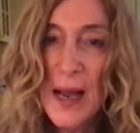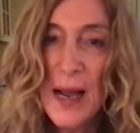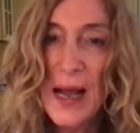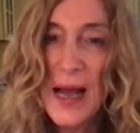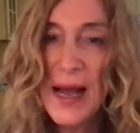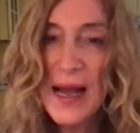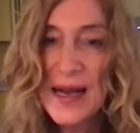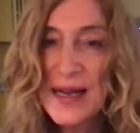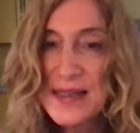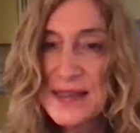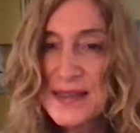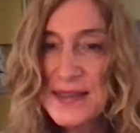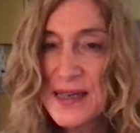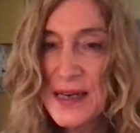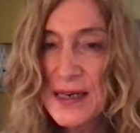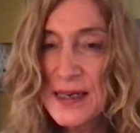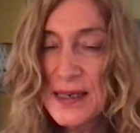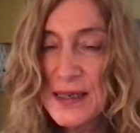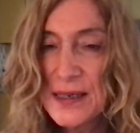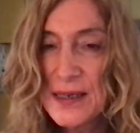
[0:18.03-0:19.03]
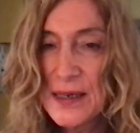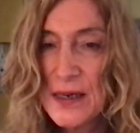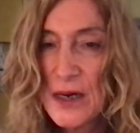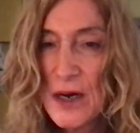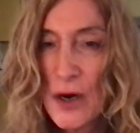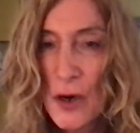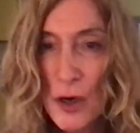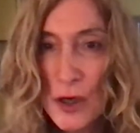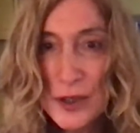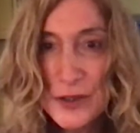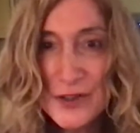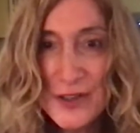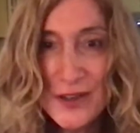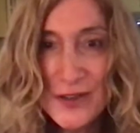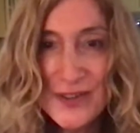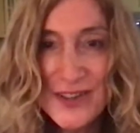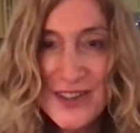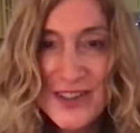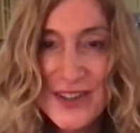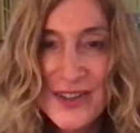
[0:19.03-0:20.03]
And also
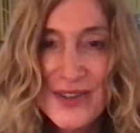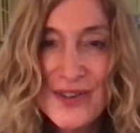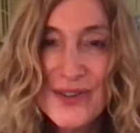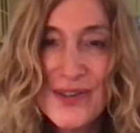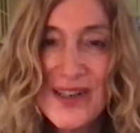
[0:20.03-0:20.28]
to